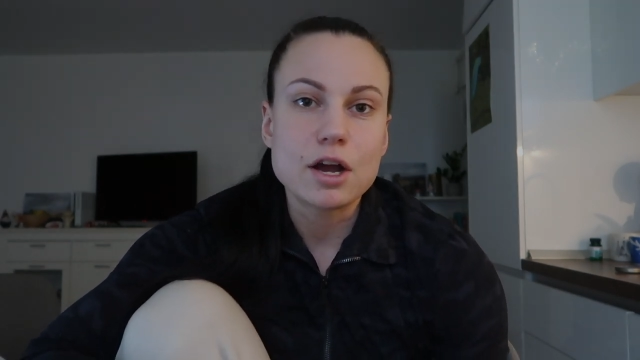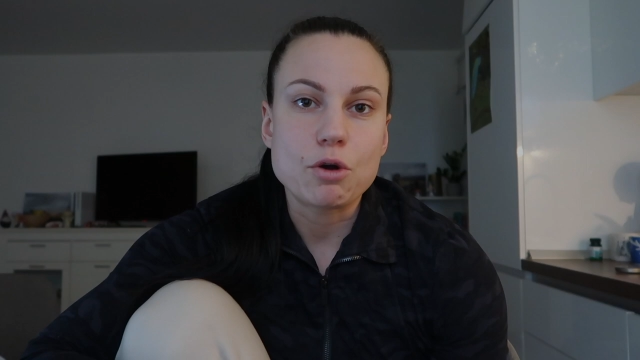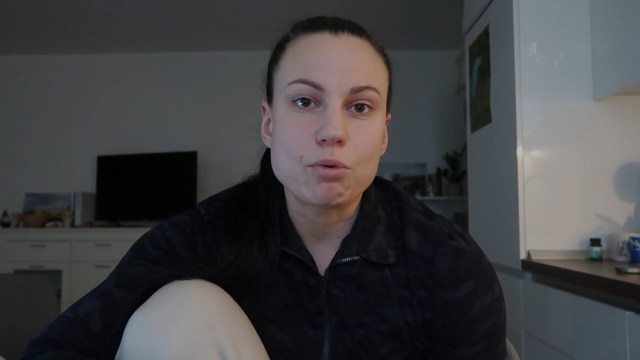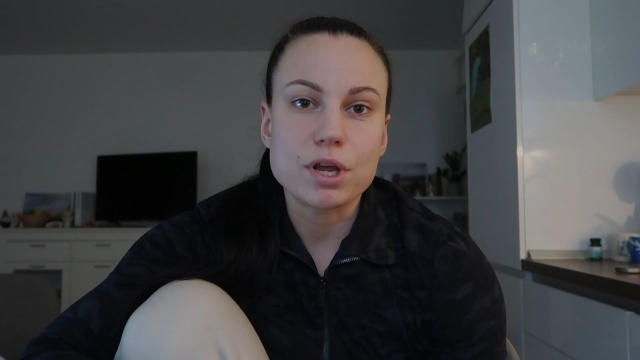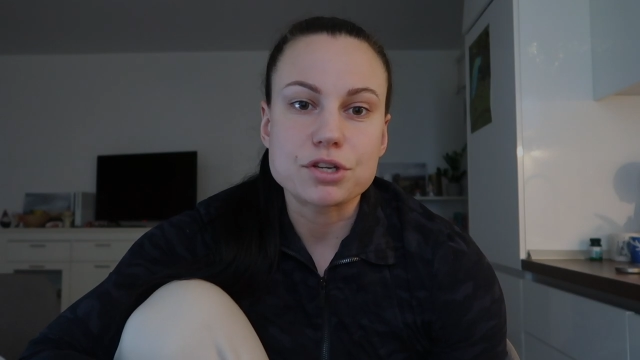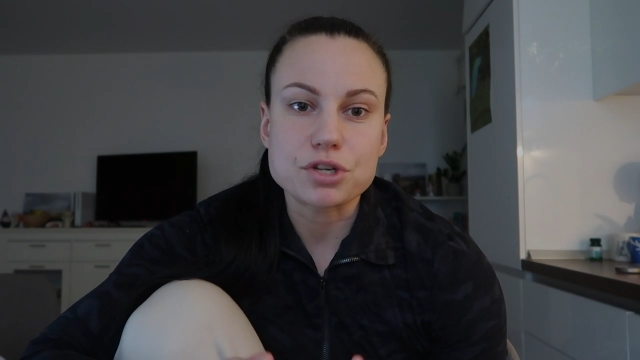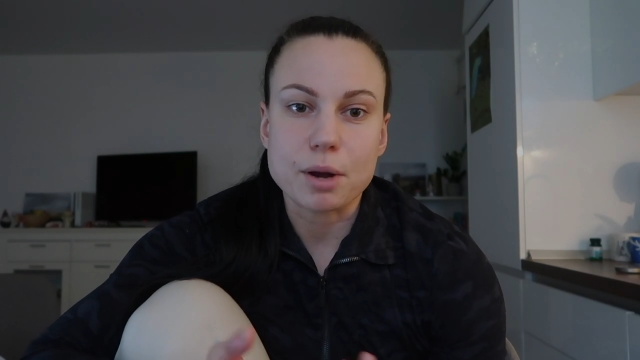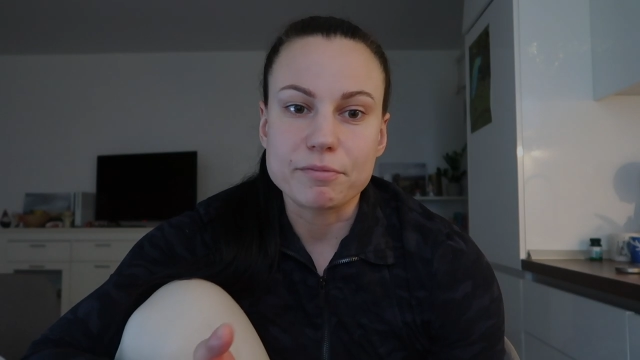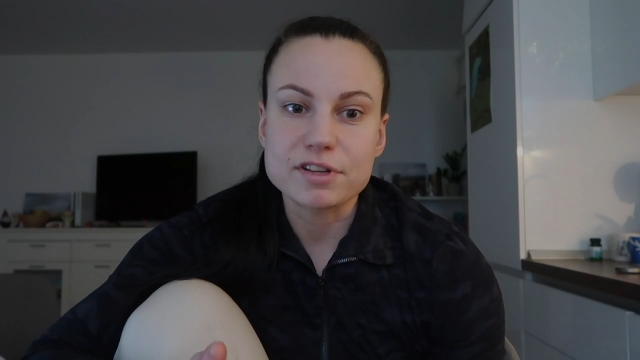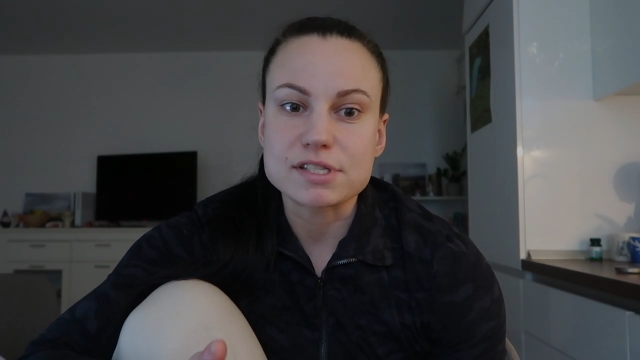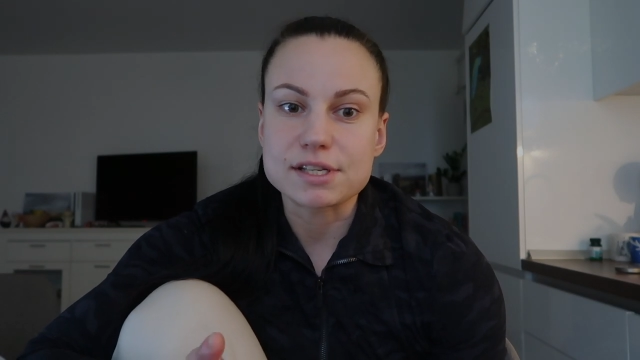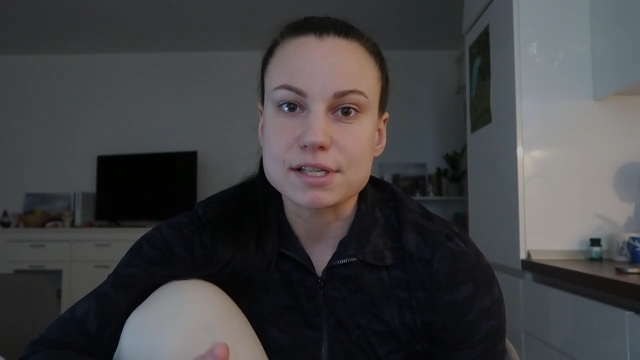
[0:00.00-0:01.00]
which
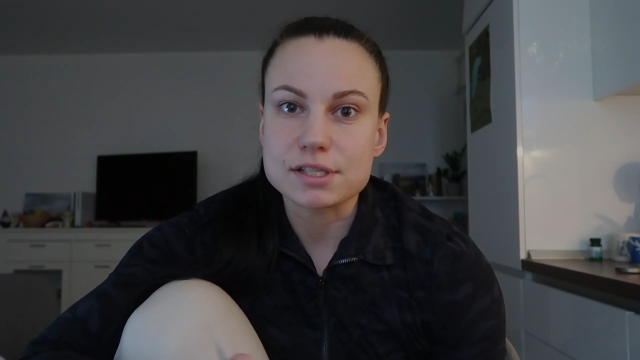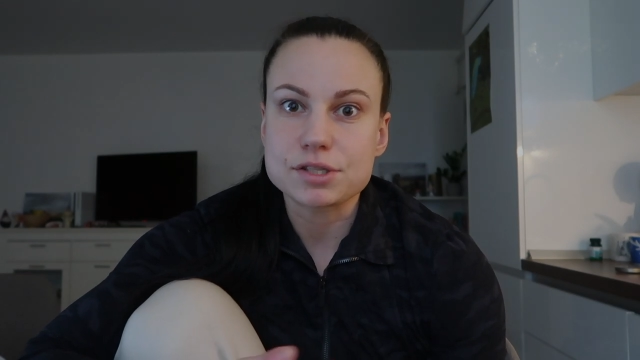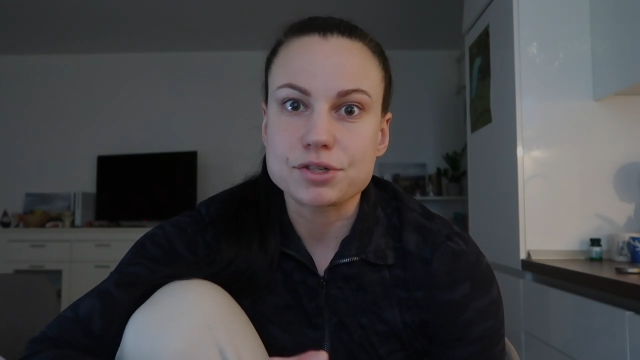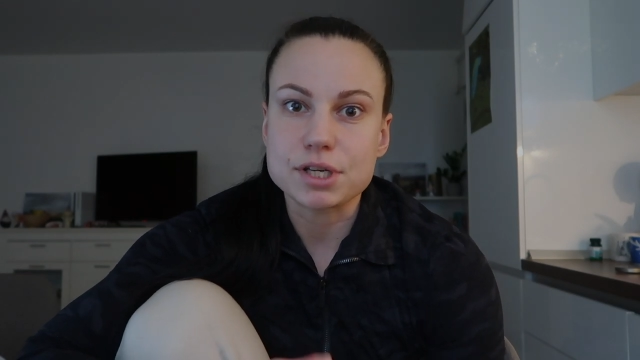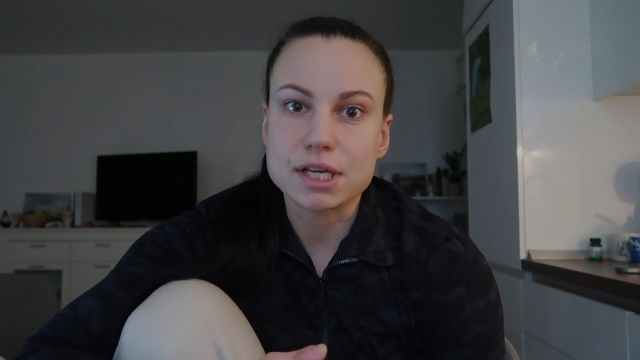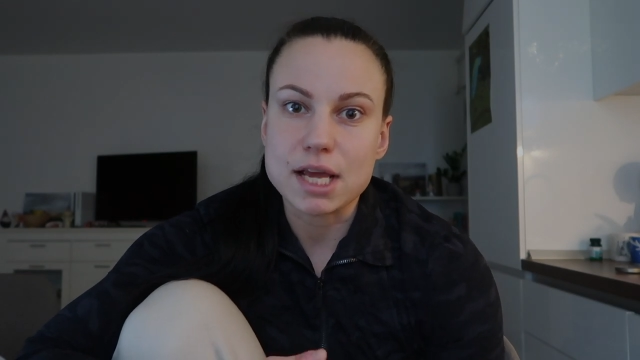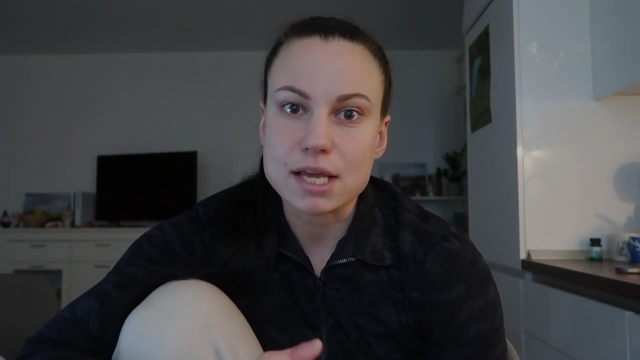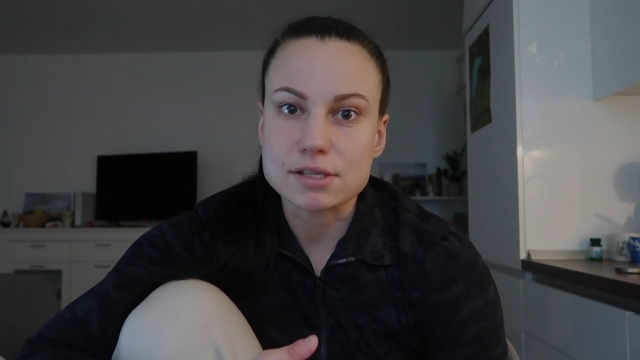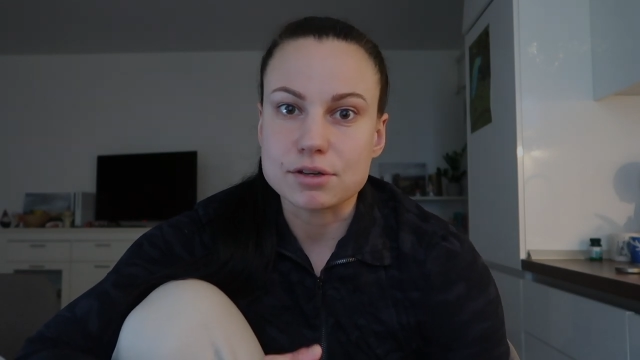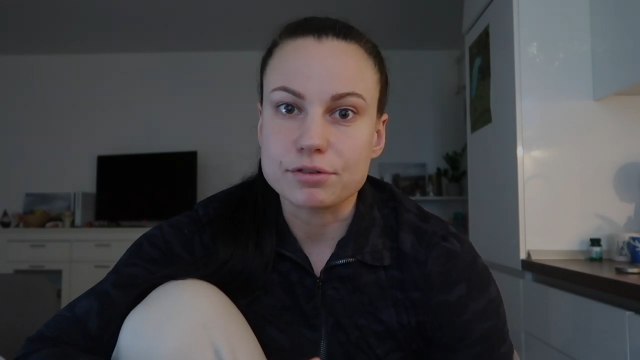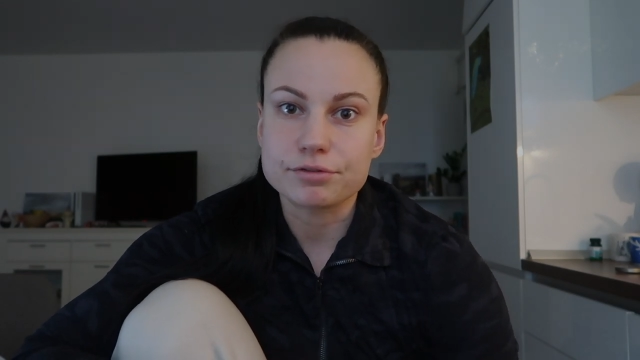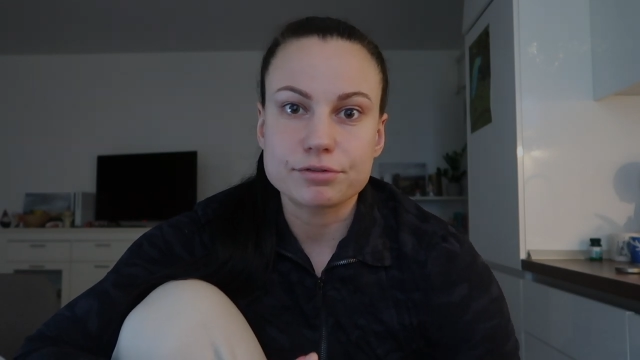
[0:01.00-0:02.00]
obviously these 3
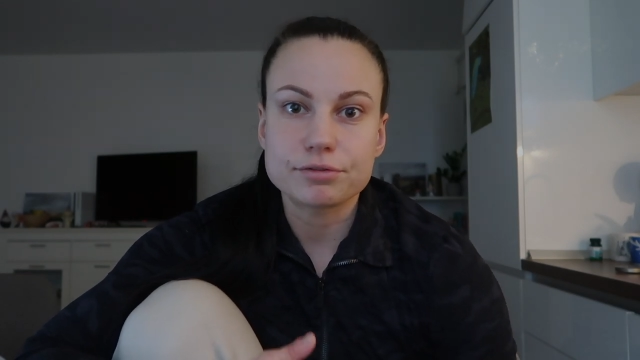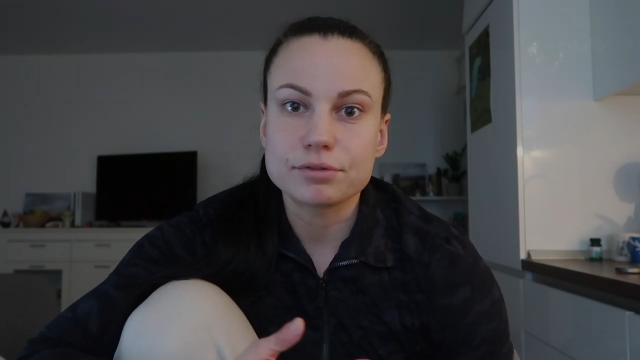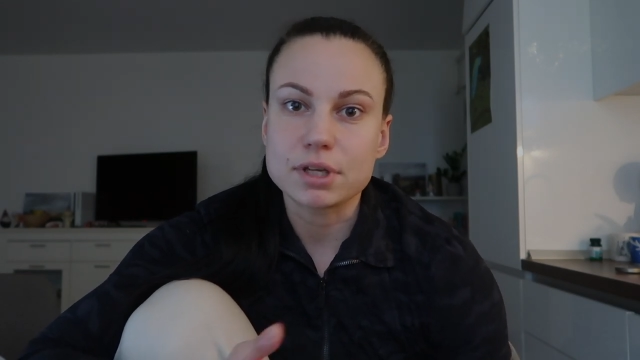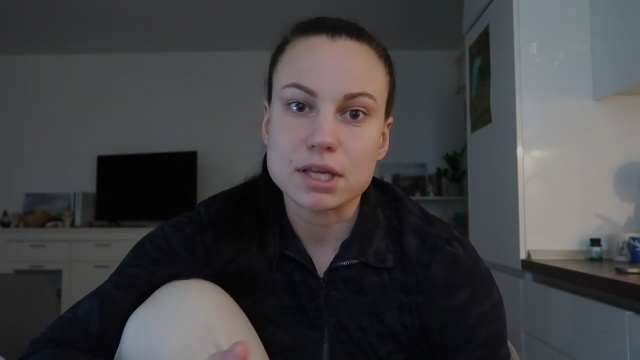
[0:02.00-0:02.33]
days of